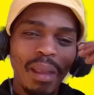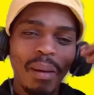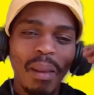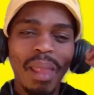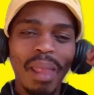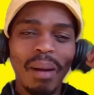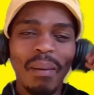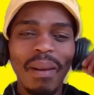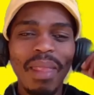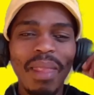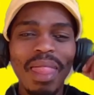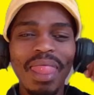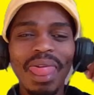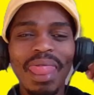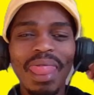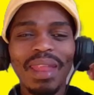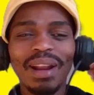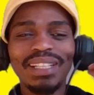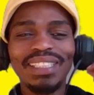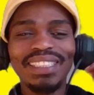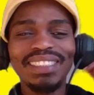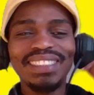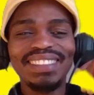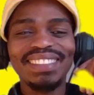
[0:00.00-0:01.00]

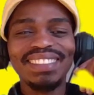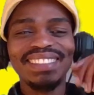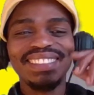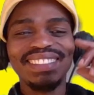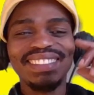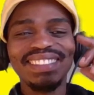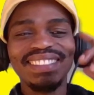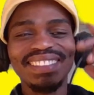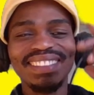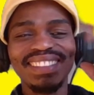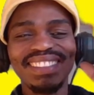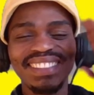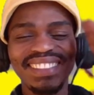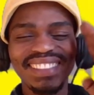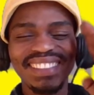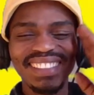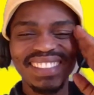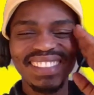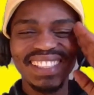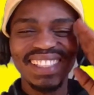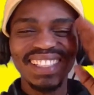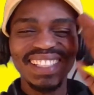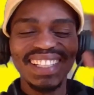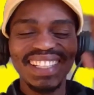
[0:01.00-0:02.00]
know. Yeah,